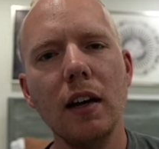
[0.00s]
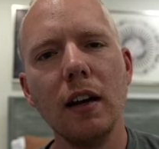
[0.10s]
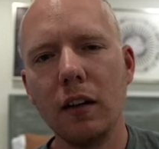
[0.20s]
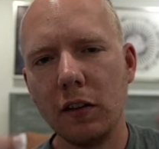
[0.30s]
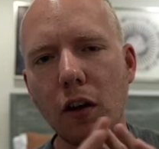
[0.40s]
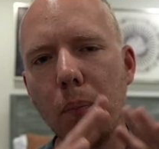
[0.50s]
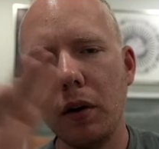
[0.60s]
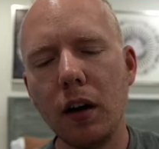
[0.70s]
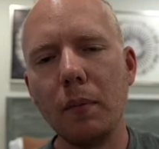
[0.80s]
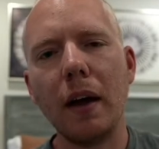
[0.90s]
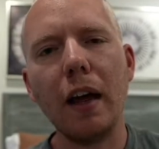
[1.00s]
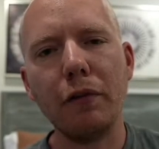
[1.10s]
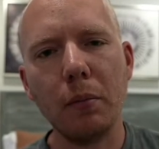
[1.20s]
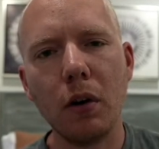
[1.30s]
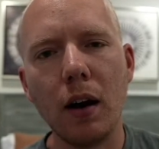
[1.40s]
because they'll put up my
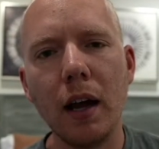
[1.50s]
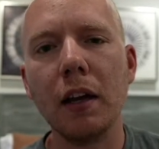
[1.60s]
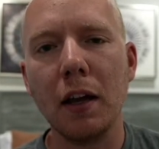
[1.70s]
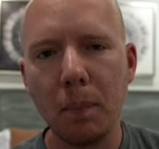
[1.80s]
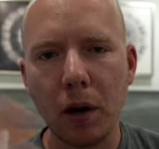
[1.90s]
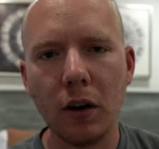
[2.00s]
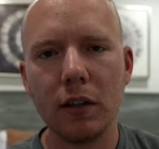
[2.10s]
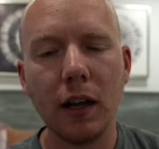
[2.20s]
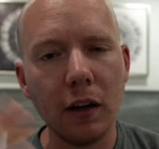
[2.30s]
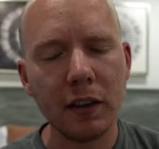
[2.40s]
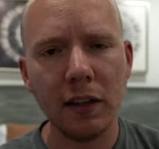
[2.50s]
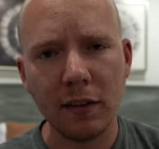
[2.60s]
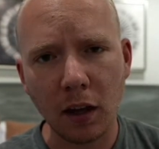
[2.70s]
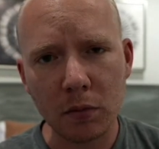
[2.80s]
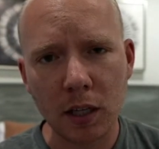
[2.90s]
fMRI and compare it to healthy
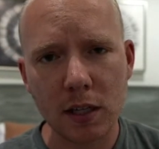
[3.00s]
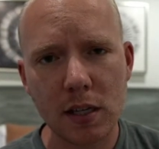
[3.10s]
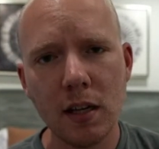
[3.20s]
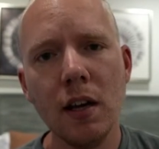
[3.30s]
subjects,